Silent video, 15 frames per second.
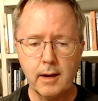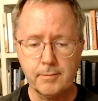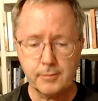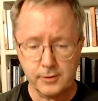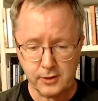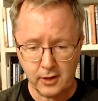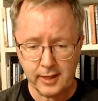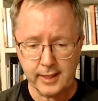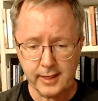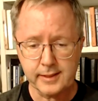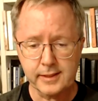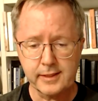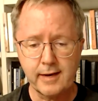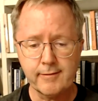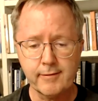Starting at
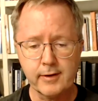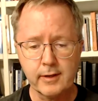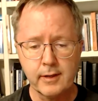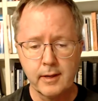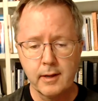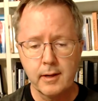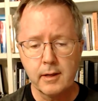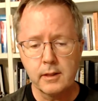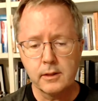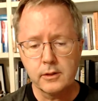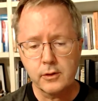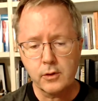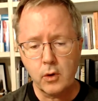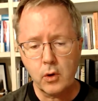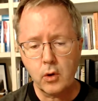7,
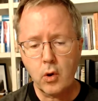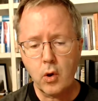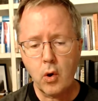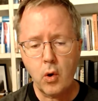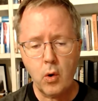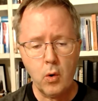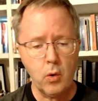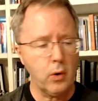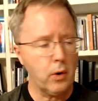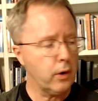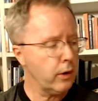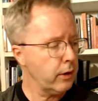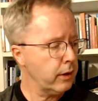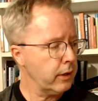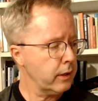
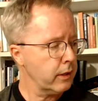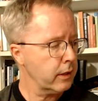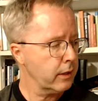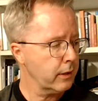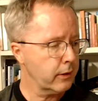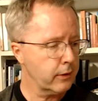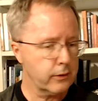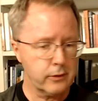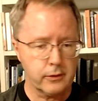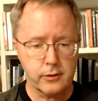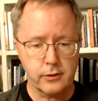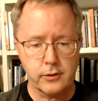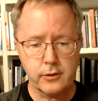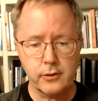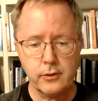chord
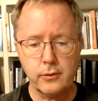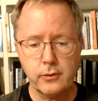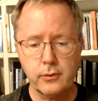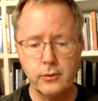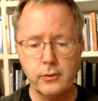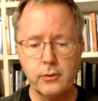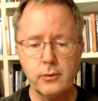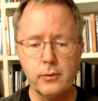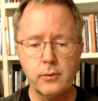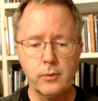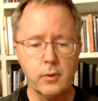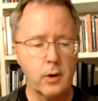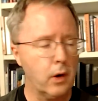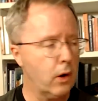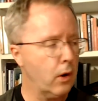2,
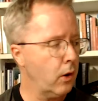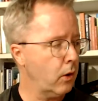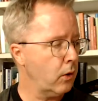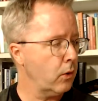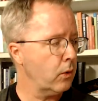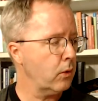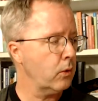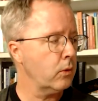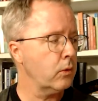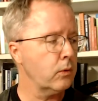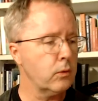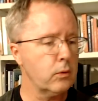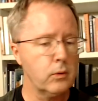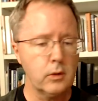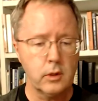
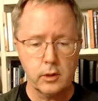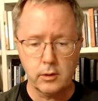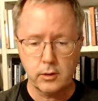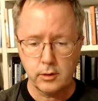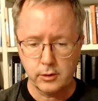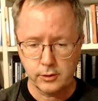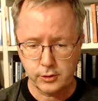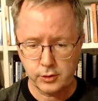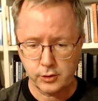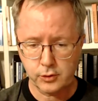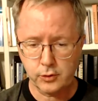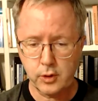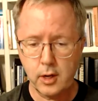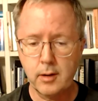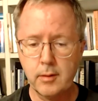O,
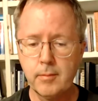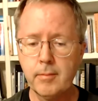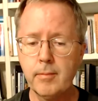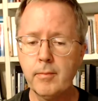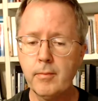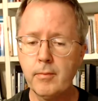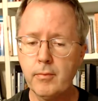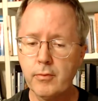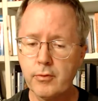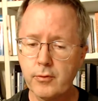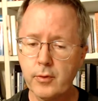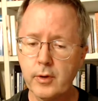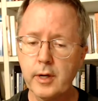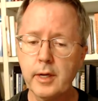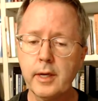strum
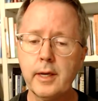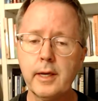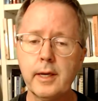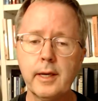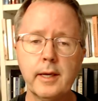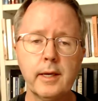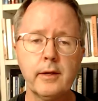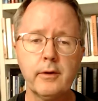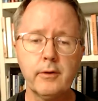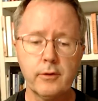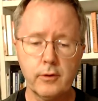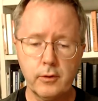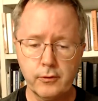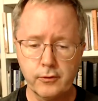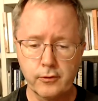3,
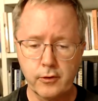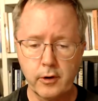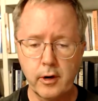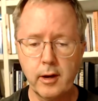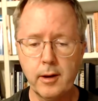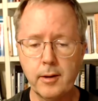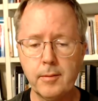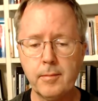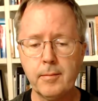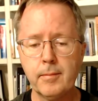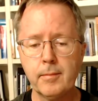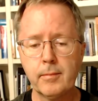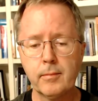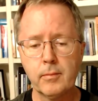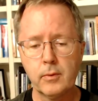new strum,
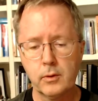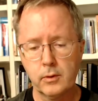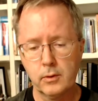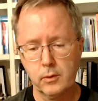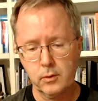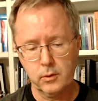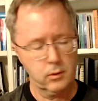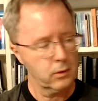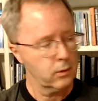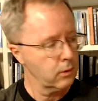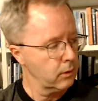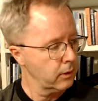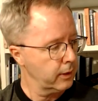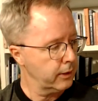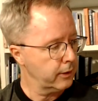
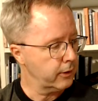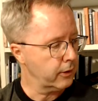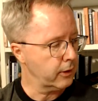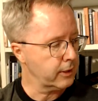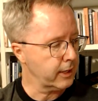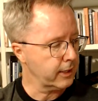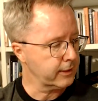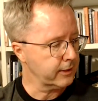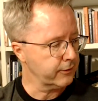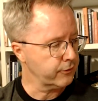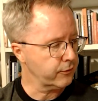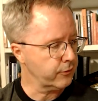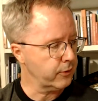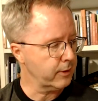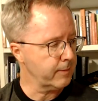and you're going to take
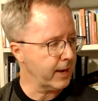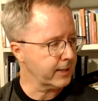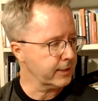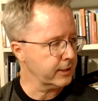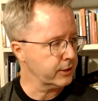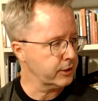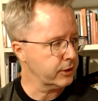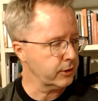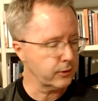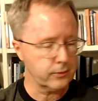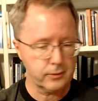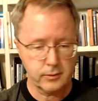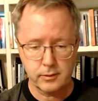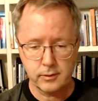this 3 back to 2.